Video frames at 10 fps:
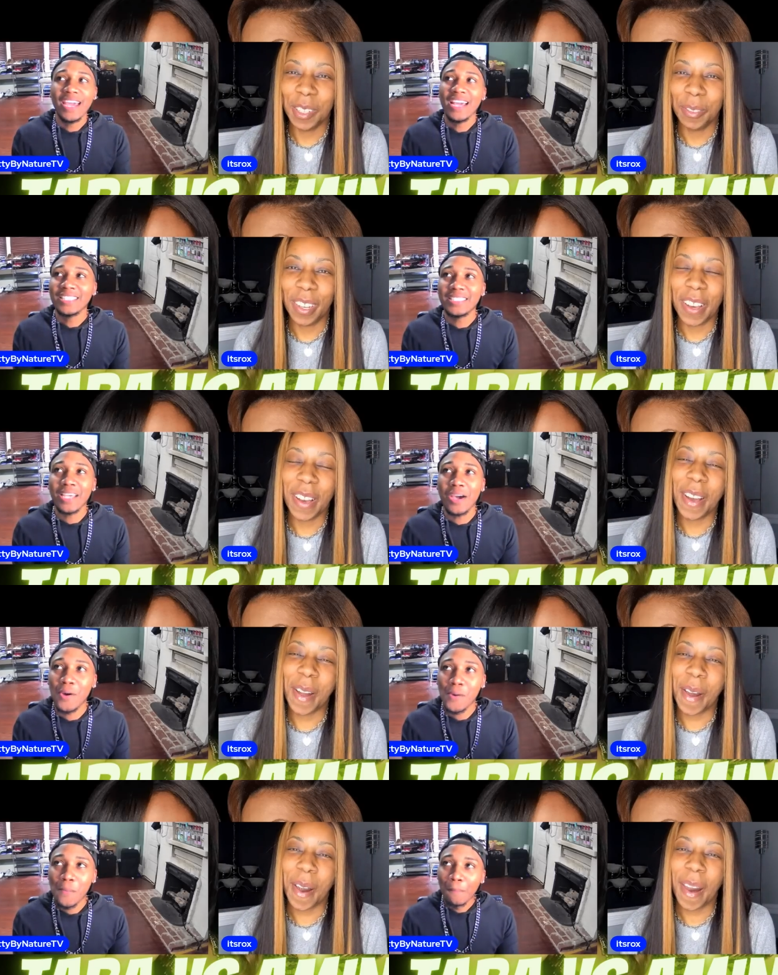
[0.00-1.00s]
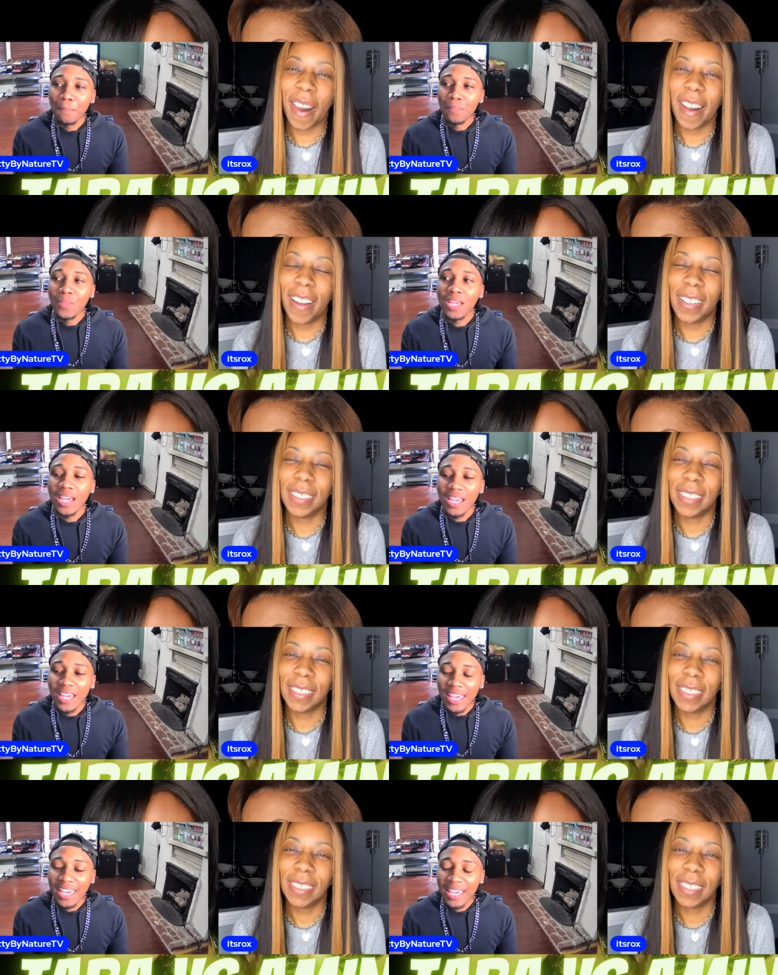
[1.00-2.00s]
Speaker 1: So
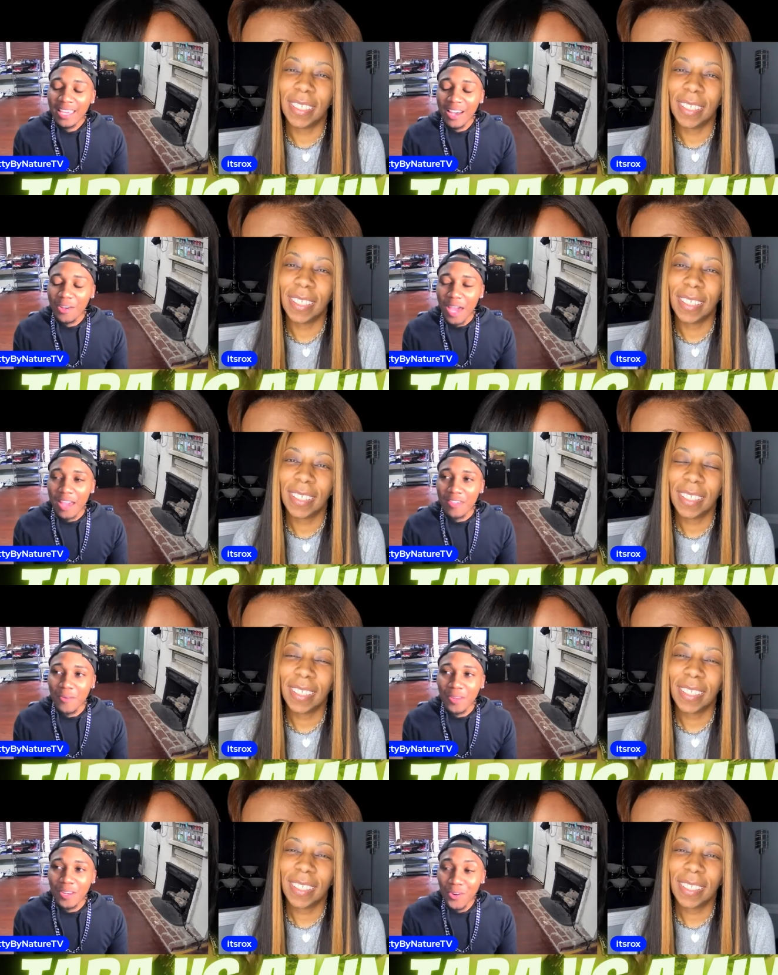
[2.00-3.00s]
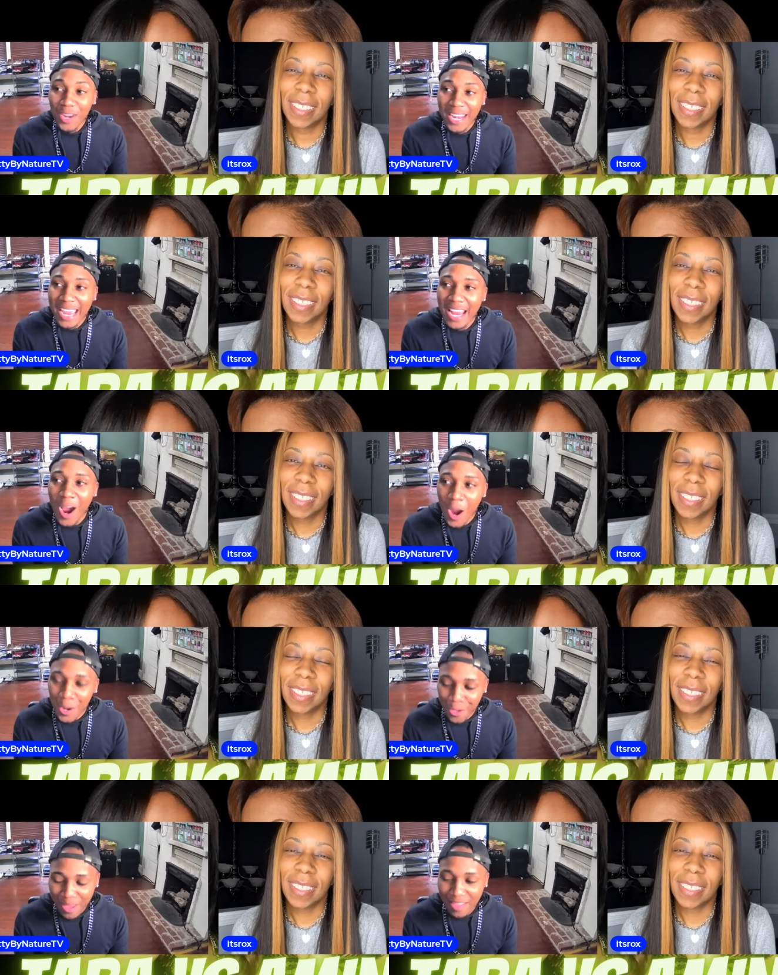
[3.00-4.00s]
he okay. So during that
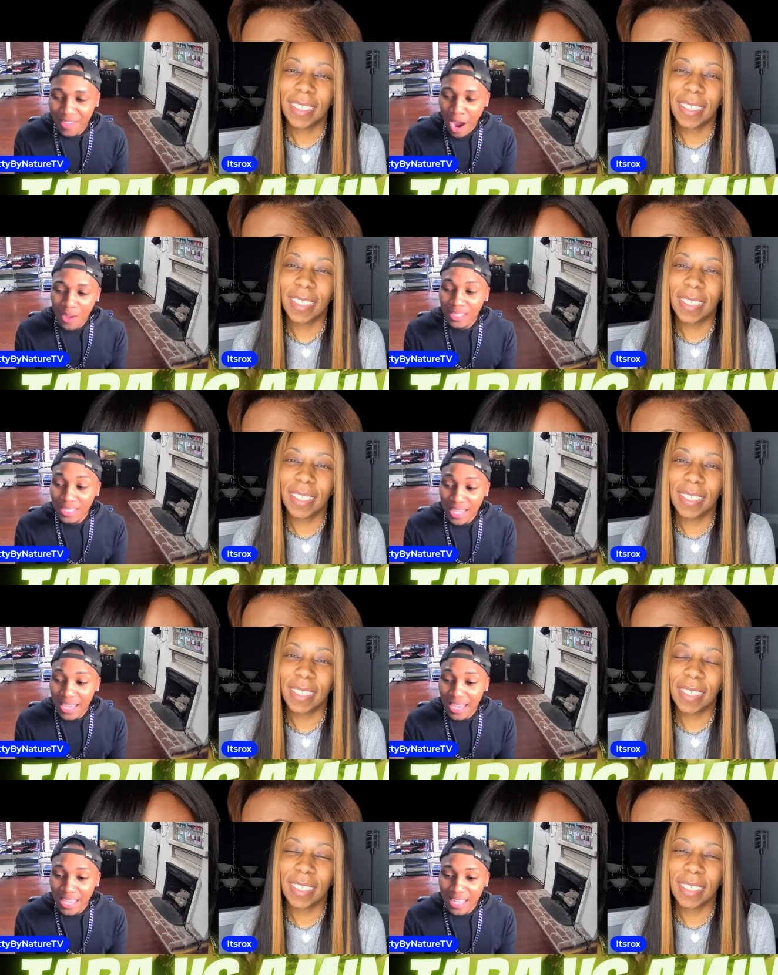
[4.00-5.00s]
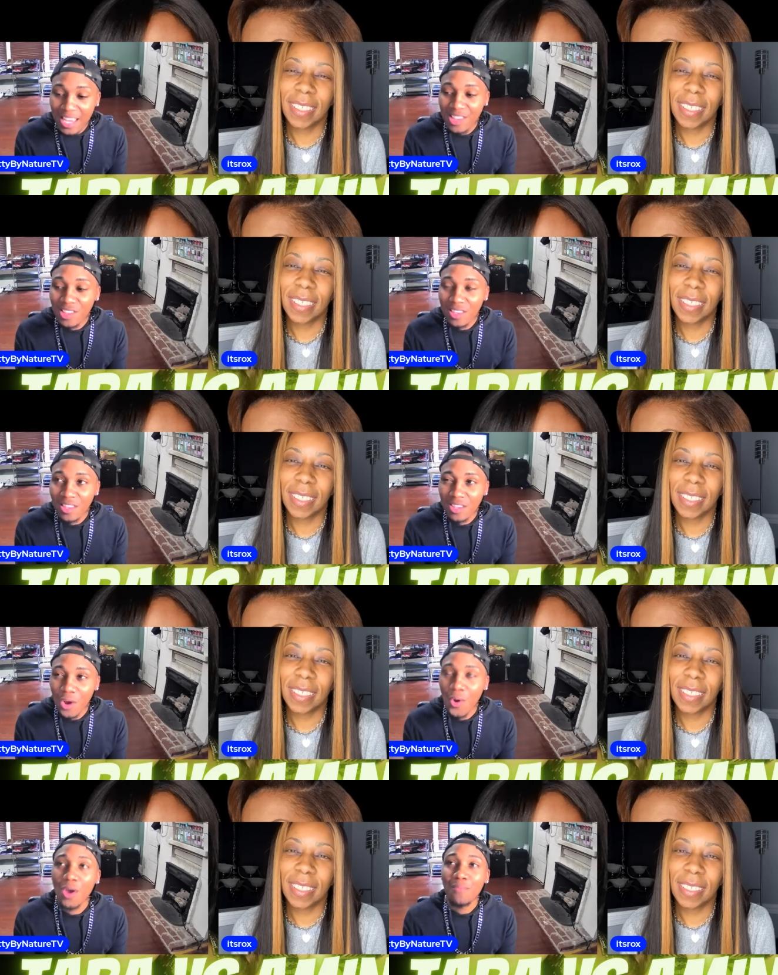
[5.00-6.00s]
argument, Tara said that
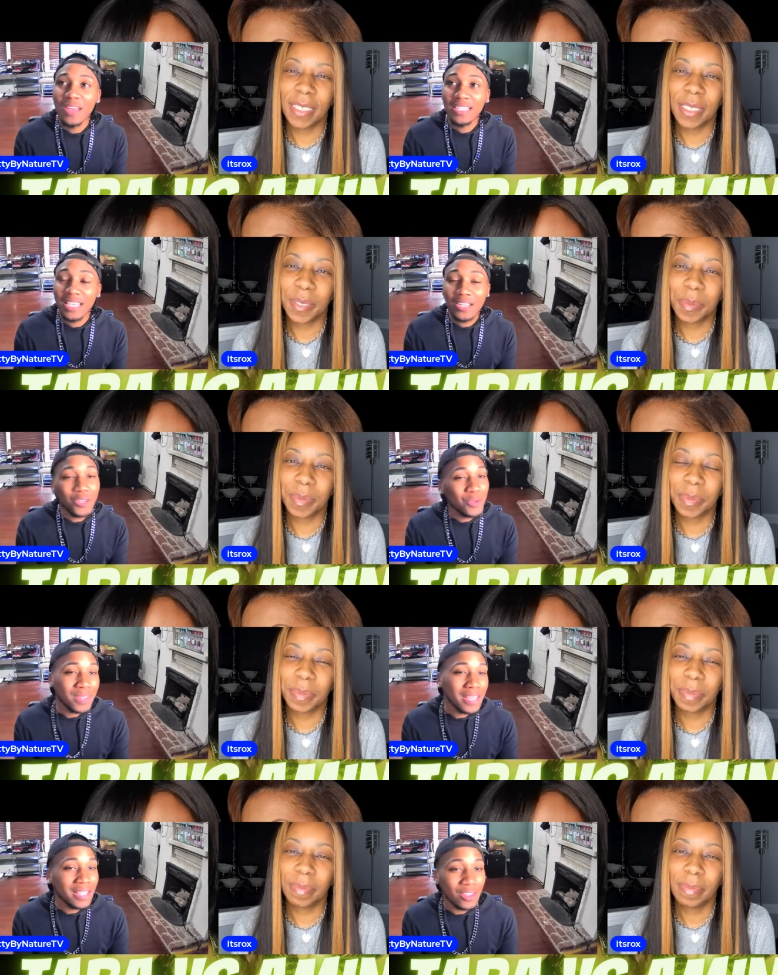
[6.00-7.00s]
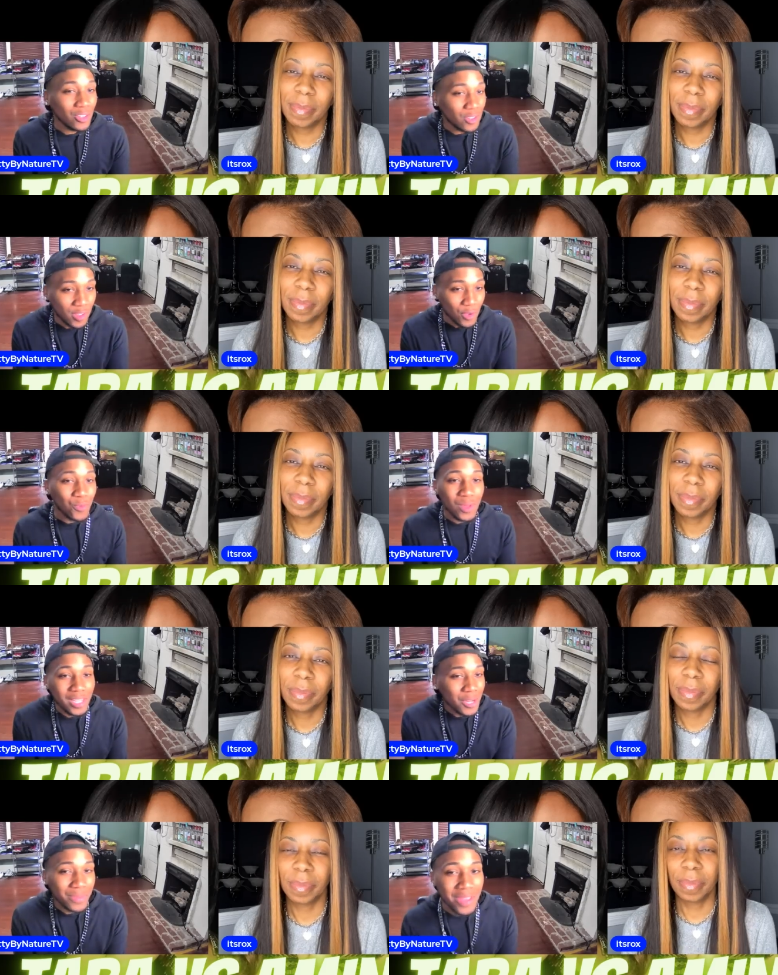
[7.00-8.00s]
no, Amina said, Do you think so? You really
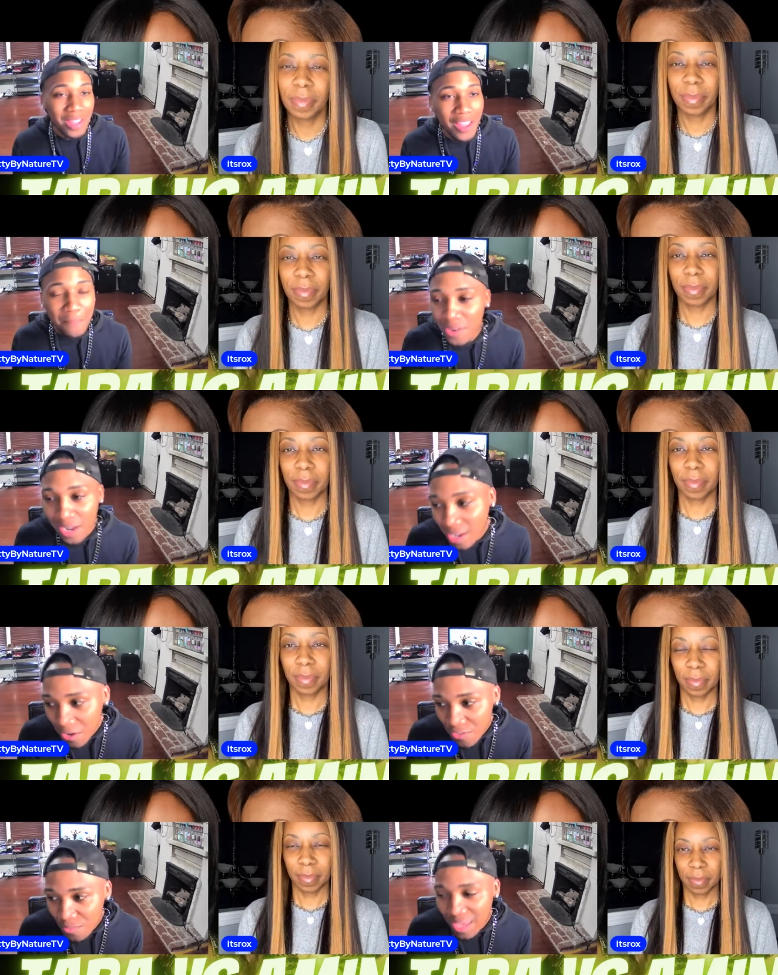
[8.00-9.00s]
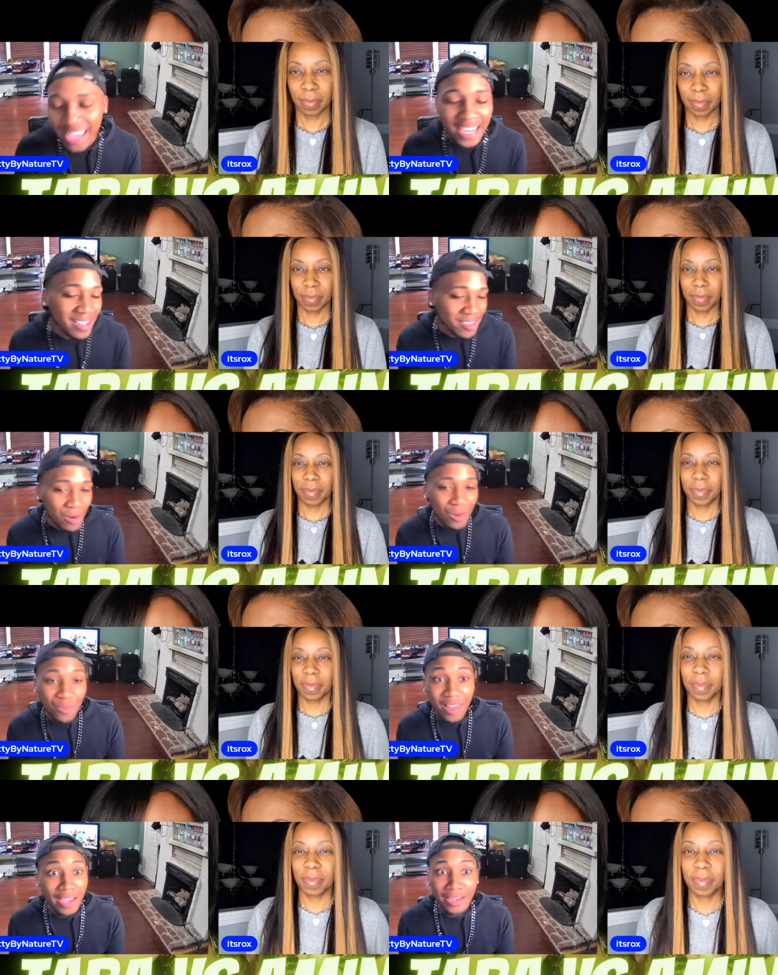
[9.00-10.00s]
don't think that Peter loves me? And then Tara
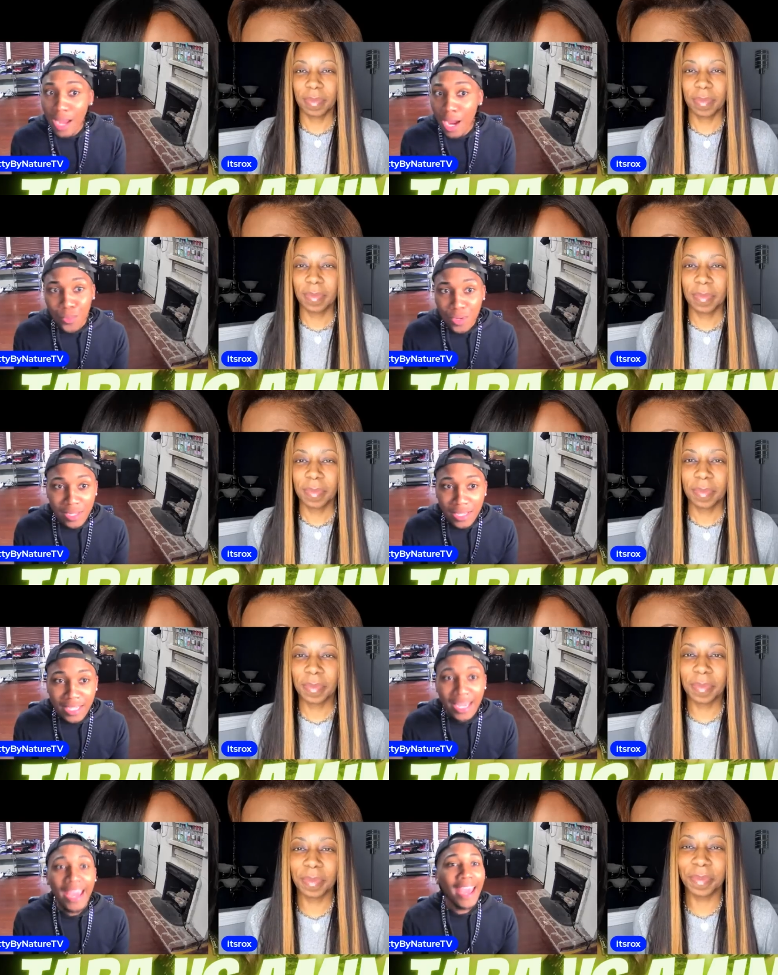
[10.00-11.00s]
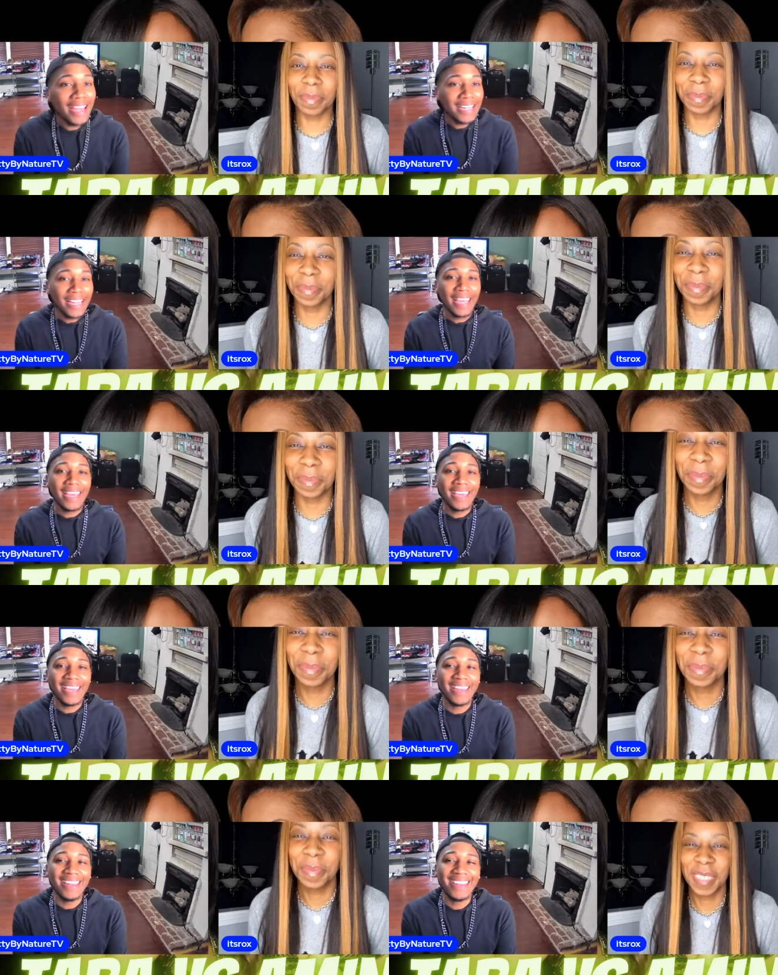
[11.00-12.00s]
was like, Not really. And
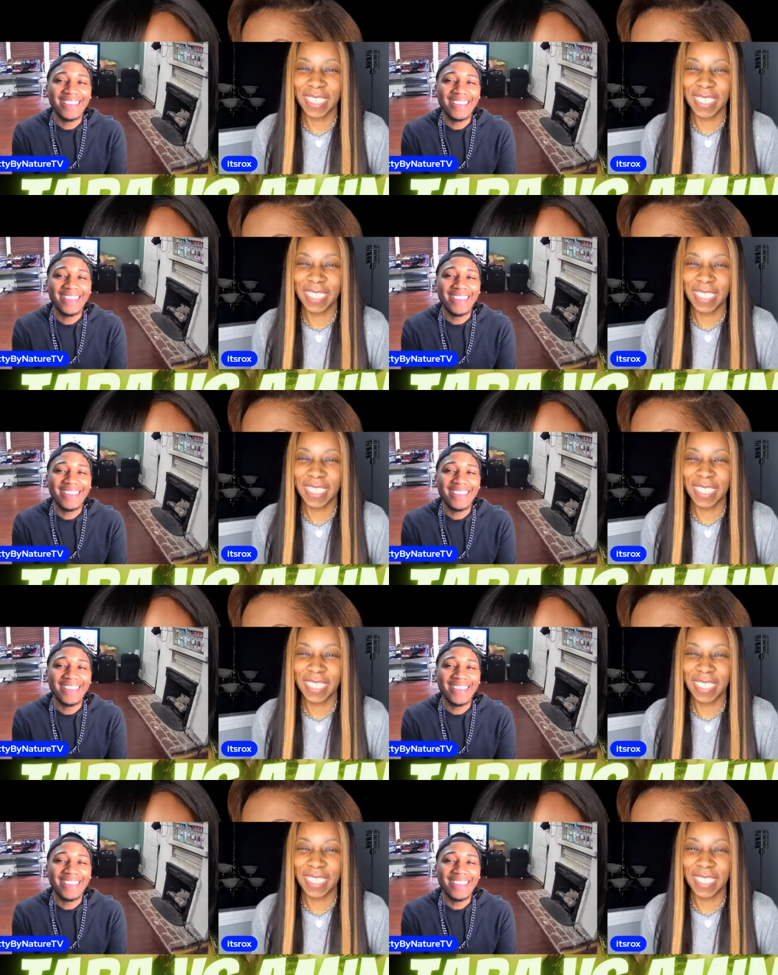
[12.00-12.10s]
then